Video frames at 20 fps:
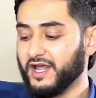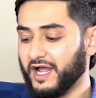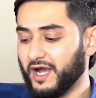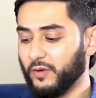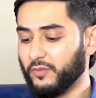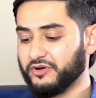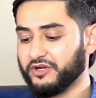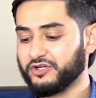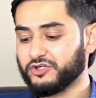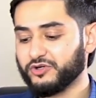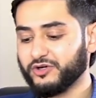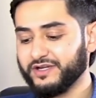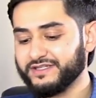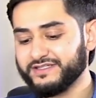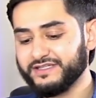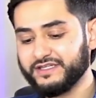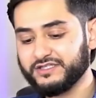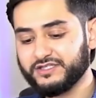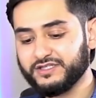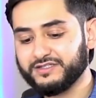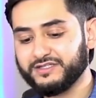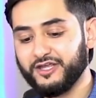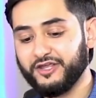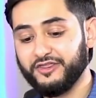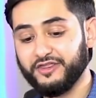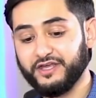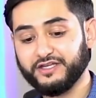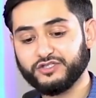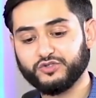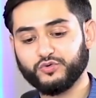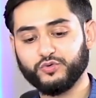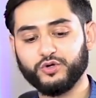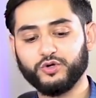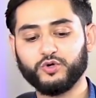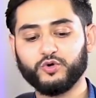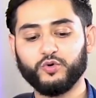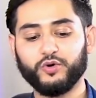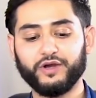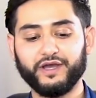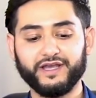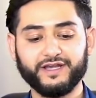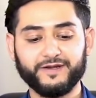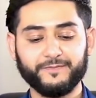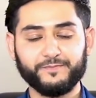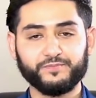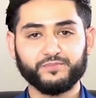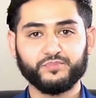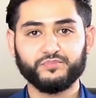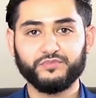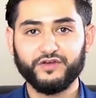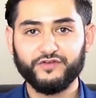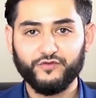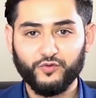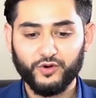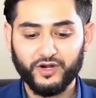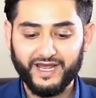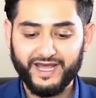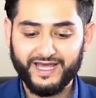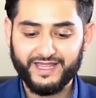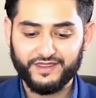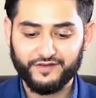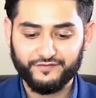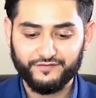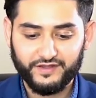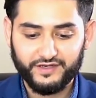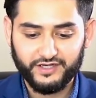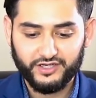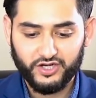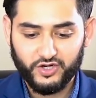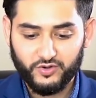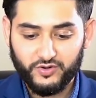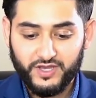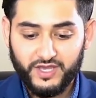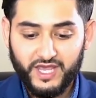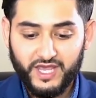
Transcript: I want to transition to this real quick before I end the video.